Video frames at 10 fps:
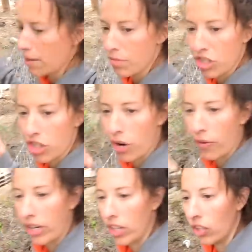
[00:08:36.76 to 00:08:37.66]
am just
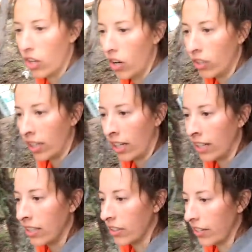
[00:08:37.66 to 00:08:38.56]
going along
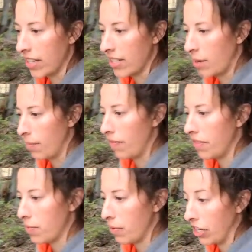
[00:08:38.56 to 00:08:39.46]
and clearing some of
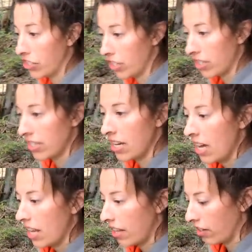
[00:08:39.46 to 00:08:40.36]
the branches
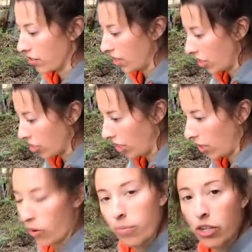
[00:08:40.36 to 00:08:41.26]
that are
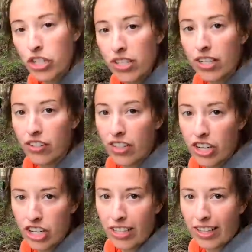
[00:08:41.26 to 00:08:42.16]
touching, or bushes that are
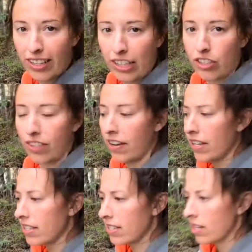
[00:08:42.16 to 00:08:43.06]
touching the electric
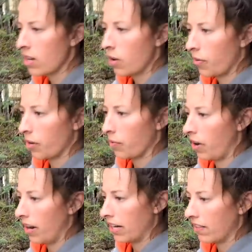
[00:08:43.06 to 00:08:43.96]
fence. We don't
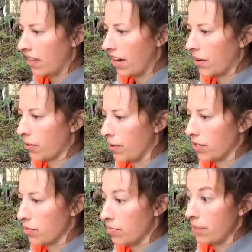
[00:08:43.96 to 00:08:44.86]
want any of that, or
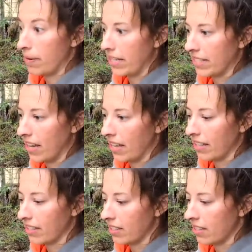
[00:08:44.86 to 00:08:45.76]
want to minimize that.
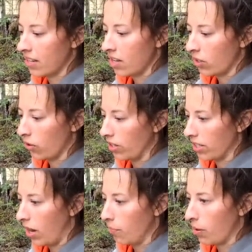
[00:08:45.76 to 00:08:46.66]
That's going
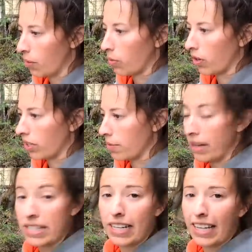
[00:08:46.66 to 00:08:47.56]
to help it work the
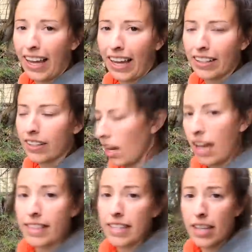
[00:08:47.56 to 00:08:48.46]
best it can.
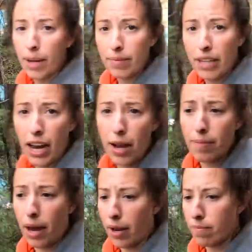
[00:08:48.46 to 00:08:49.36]
At the same
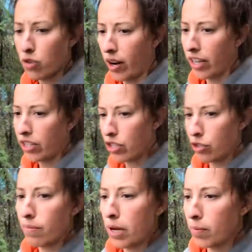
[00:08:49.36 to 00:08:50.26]
time, I'm trying to
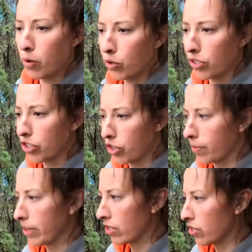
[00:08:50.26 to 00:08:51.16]
do minimal
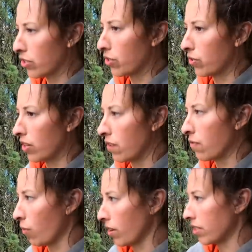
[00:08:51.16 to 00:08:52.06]
disturbance to the
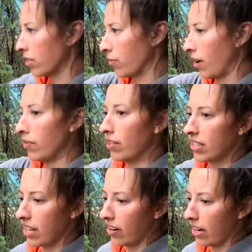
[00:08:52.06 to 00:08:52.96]
forest around
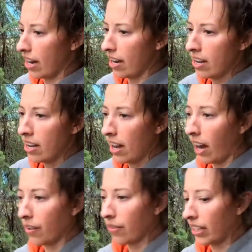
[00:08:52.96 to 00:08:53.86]
this area.
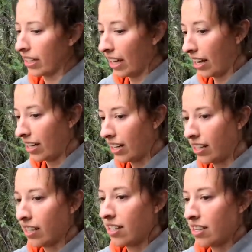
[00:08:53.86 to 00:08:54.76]
I really like
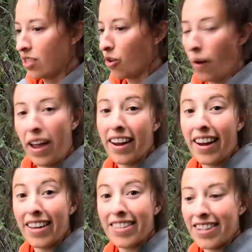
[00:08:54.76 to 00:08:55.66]
the way it
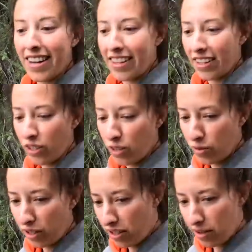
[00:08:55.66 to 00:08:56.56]
is, and I think it looks
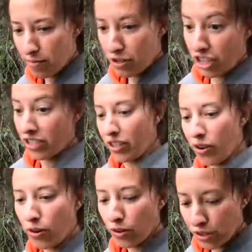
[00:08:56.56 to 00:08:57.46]
really
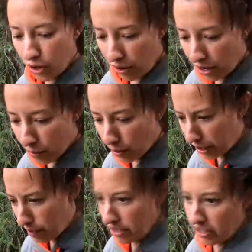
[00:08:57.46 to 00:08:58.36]
majestical. So I don't want to
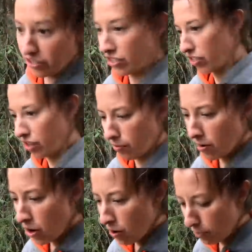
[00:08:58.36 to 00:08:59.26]
come in here and just start
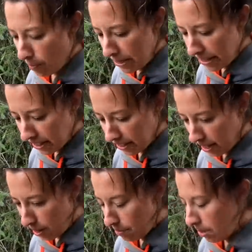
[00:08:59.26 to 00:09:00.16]
ripping things
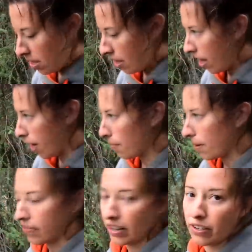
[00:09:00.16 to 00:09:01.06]
up um,
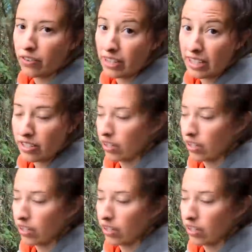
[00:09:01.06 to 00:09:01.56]
if I don't need